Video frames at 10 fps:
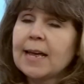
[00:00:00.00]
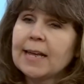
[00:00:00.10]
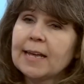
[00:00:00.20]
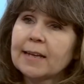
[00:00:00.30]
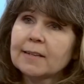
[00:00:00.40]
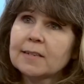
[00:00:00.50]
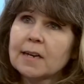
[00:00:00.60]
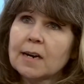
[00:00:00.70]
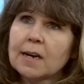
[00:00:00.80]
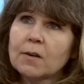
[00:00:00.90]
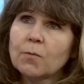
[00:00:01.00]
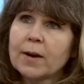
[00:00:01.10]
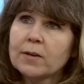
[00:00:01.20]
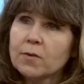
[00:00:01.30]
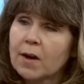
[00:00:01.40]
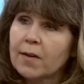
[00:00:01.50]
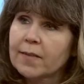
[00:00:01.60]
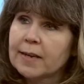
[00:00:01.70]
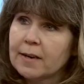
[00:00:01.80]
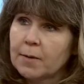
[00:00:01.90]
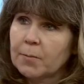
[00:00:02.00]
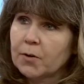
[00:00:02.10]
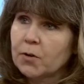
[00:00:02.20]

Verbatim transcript: And uh, when you call that number,